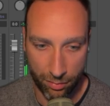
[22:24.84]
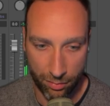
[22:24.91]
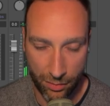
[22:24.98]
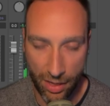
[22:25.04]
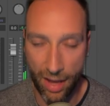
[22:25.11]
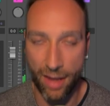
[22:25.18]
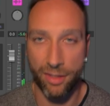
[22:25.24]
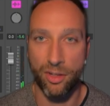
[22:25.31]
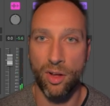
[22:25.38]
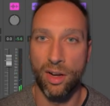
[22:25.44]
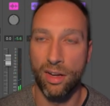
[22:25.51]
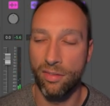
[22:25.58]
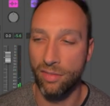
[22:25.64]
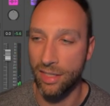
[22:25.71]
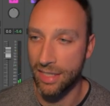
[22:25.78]
Yeah, it's got a
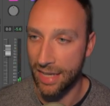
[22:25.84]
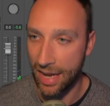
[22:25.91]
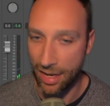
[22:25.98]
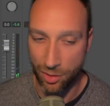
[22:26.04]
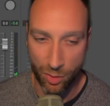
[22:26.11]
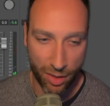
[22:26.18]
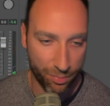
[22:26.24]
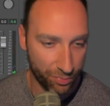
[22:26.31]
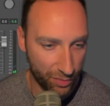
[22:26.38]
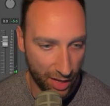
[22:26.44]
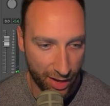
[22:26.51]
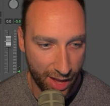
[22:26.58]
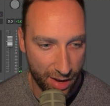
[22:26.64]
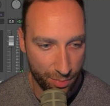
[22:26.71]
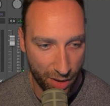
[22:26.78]
lovely decay to it.
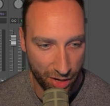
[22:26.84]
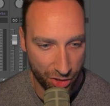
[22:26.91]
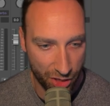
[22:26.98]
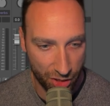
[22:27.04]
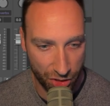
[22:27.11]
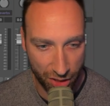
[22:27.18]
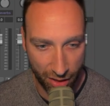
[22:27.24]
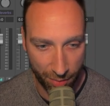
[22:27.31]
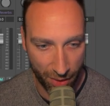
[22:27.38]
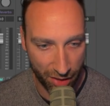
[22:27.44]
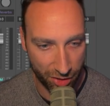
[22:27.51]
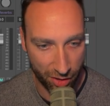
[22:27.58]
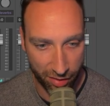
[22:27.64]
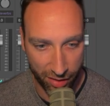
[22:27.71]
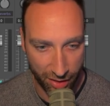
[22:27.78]
Again, might change it. I might
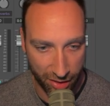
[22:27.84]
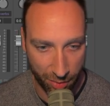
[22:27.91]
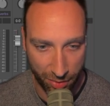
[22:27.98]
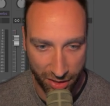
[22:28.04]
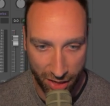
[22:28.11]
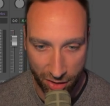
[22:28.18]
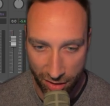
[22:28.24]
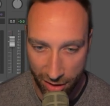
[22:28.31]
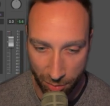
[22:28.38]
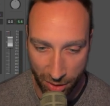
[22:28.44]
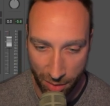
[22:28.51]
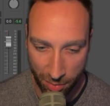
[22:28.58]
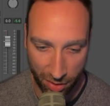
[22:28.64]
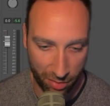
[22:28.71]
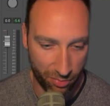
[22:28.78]
turn things up and down a little
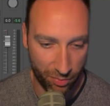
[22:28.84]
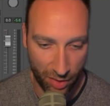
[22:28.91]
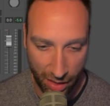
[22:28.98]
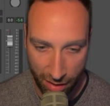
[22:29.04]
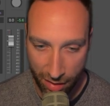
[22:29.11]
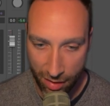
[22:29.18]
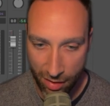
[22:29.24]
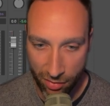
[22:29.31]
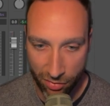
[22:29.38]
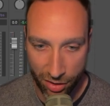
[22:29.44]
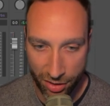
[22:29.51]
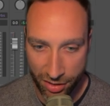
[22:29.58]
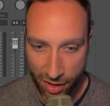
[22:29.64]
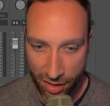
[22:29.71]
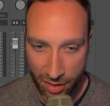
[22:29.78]
bit, but for
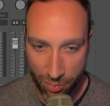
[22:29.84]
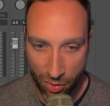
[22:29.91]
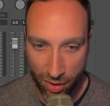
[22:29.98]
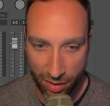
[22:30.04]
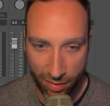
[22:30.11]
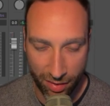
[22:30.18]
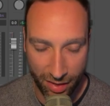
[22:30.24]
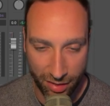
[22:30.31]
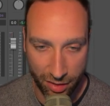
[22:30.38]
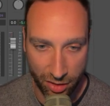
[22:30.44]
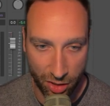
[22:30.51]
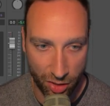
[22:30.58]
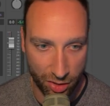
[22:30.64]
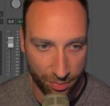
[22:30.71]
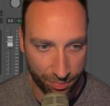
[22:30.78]
a starting point, this is
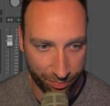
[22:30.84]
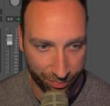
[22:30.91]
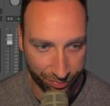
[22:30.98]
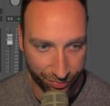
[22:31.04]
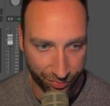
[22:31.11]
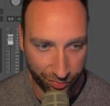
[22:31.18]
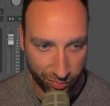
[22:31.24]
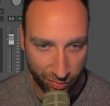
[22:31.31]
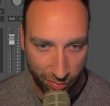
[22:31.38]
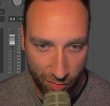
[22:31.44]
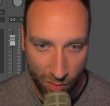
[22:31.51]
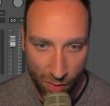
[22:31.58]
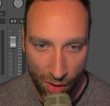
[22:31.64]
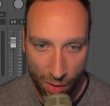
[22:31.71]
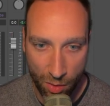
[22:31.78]
good.
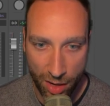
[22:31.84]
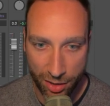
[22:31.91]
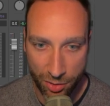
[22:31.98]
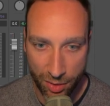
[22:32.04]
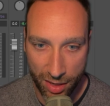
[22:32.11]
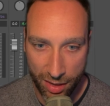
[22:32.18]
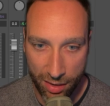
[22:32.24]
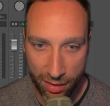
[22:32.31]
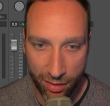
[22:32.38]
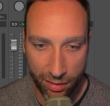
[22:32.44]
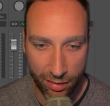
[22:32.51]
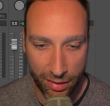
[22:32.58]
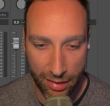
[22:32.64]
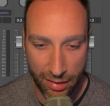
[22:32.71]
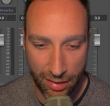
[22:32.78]
Okay, so here,
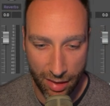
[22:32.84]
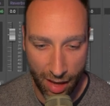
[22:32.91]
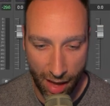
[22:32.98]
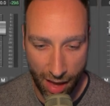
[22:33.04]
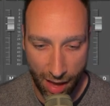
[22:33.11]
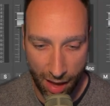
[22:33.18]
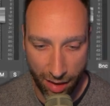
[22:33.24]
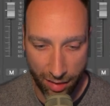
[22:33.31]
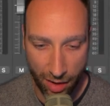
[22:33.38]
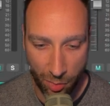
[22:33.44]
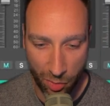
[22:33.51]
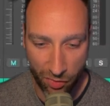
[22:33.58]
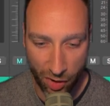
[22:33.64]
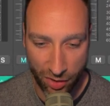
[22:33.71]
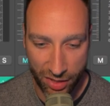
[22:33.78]
now
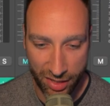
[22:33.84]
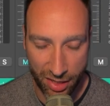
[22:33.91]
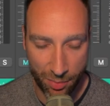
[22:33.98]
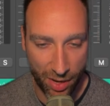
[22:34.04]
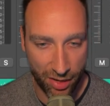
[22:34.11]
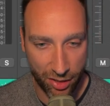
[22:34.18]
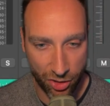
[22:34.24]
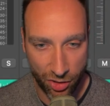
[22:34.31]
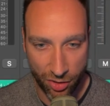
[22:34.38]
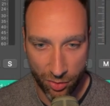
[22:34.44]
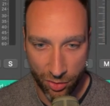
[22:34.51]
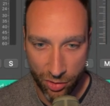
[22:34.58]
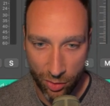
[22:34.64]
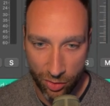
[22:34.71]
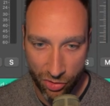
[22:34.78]
moving on to Cinematic Studio
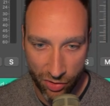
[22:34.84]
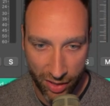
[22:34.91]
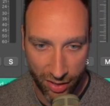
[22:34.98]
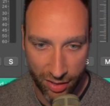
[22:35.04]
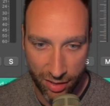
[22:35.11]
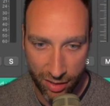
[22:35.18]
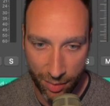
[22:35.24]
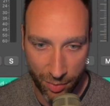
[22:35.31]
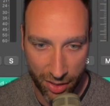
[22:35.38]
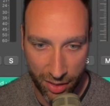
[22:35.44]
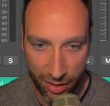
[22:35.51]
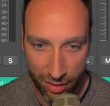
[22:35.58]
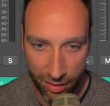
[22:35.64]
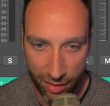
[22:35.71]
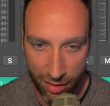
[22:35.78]
solo strings, I'm going
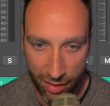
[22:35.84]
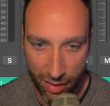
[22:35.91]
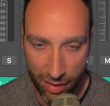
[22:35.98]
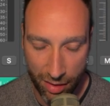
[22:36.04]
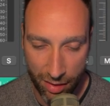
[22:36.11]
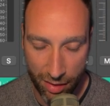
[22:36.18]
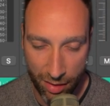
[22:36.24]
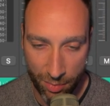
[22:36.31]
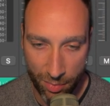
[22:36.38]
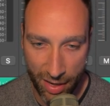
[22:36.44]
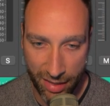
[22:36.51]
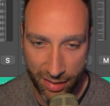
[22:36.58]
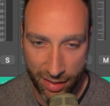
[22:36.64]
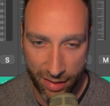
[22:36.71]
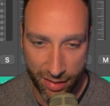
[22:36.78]
to
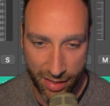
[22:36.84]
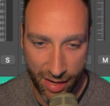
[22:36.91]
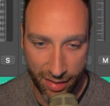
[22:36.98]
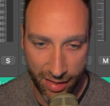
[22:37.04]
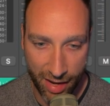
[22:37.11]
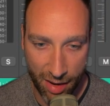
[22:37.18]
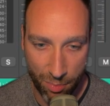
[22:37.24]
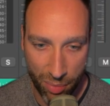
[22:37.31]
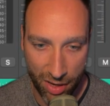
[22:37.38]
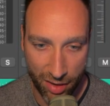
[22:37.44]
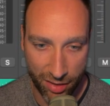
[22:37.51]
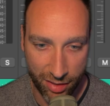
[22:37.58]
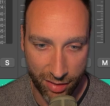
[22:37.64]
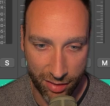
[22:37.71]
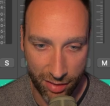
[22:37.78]
paste in the sends again,
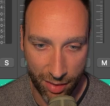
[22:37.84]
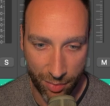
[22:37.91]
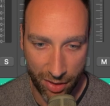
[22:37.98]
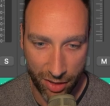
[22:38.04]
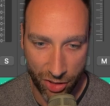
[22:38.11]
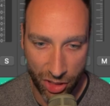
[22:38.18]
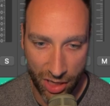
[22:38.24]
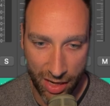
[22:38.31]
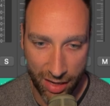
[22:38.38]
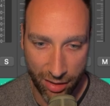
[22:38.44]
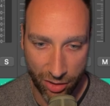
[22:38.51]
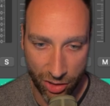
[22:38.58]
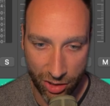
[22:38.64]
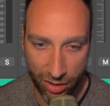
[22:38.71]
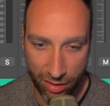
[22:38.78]
but I'm going to
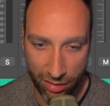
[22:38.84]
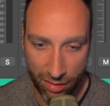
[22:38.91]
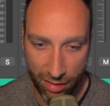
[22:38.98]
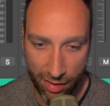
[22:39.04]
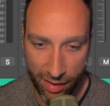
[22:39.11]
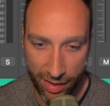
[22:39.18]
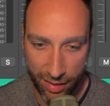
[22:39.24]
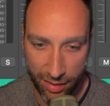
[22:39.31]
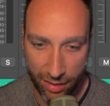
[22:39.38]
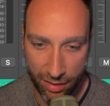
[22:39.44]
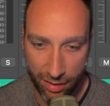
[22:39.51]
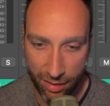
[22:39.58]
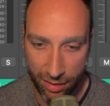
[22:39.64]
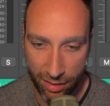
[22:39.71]
change this